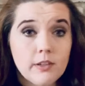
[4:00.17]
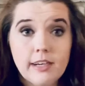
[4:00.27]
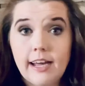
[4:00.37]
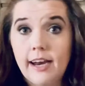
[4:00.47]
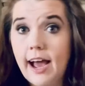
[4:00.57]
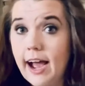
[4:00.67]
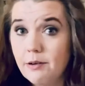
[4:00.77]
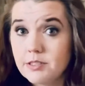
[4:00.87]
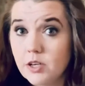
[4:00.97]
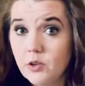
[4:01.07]
and how
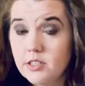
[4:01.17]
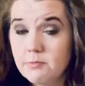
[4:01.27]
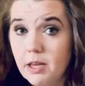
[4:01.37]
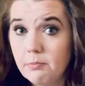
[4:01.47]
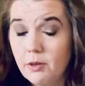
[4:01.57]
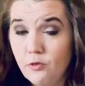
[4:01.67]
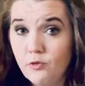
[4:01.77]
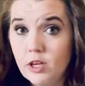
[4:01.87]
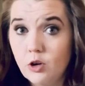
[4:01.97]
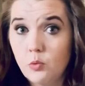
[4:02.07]
is it going to make me
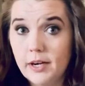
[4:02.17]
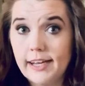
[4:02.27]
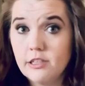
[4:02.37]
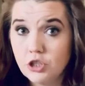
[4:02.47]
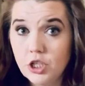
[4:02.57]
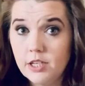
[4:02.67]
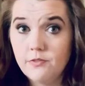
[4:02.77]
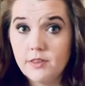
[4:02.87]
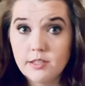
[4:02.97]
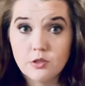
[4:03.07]
feel when I
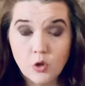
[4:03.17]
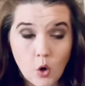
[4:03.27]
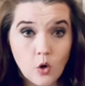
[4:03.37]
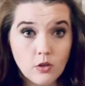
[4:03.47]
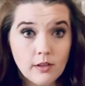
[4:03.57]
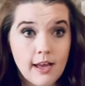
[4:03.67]
achieve this goal?